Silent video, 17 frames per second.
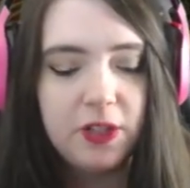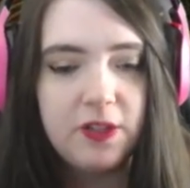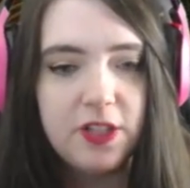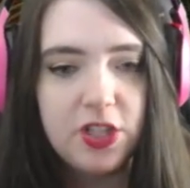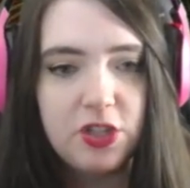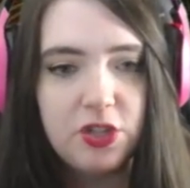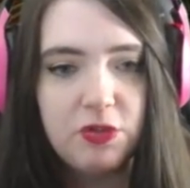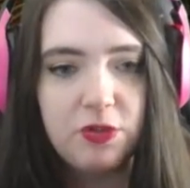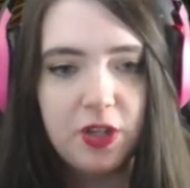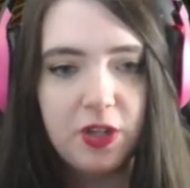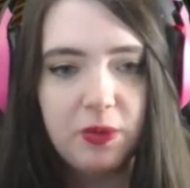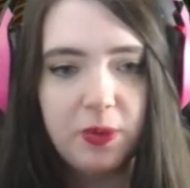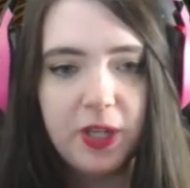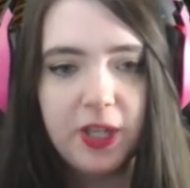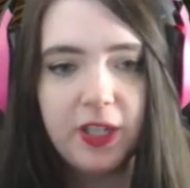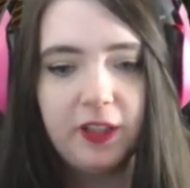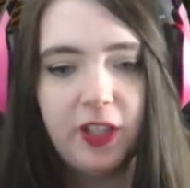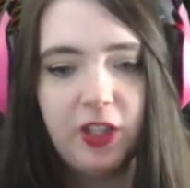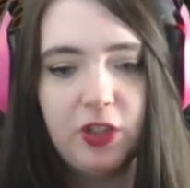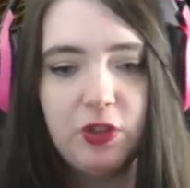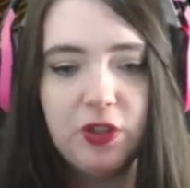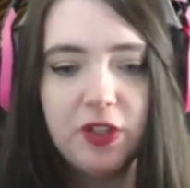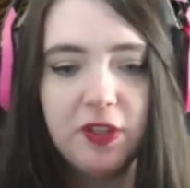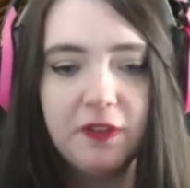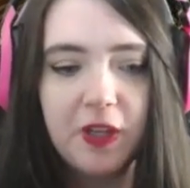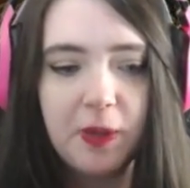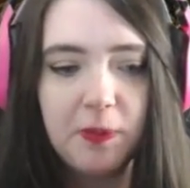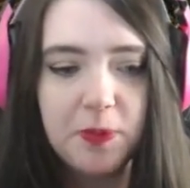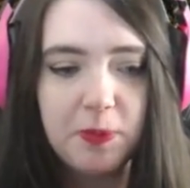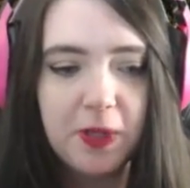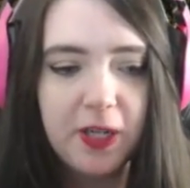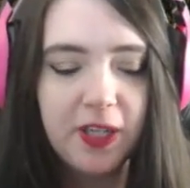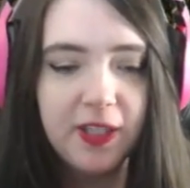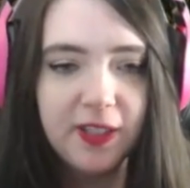But instead you run away. Like, you could have
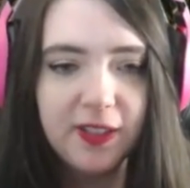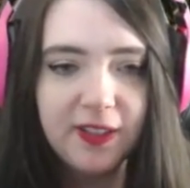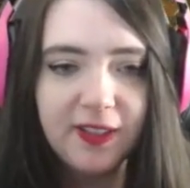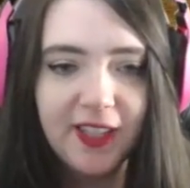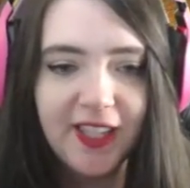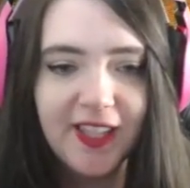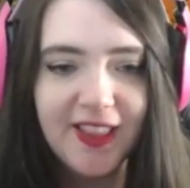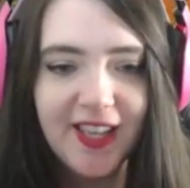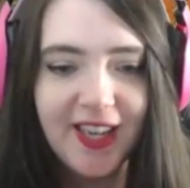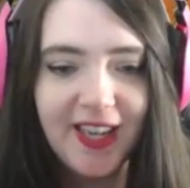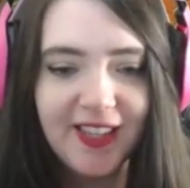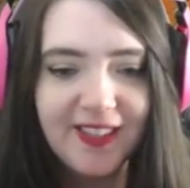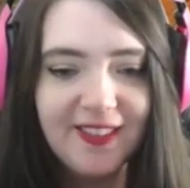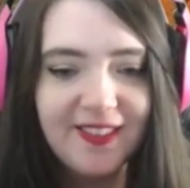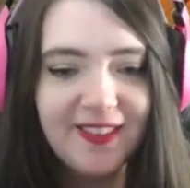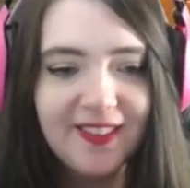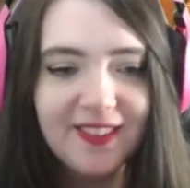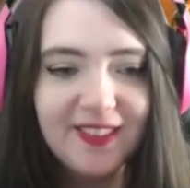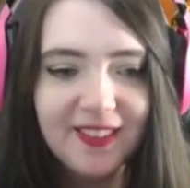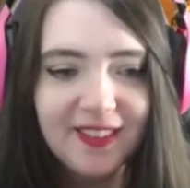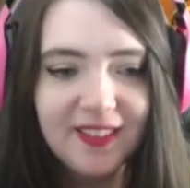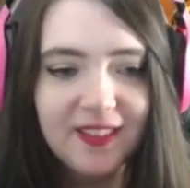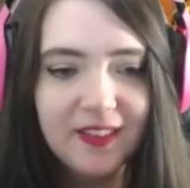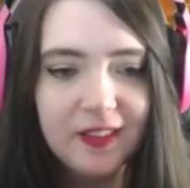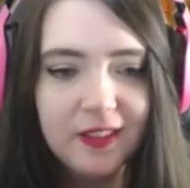helped me. Like, thanks.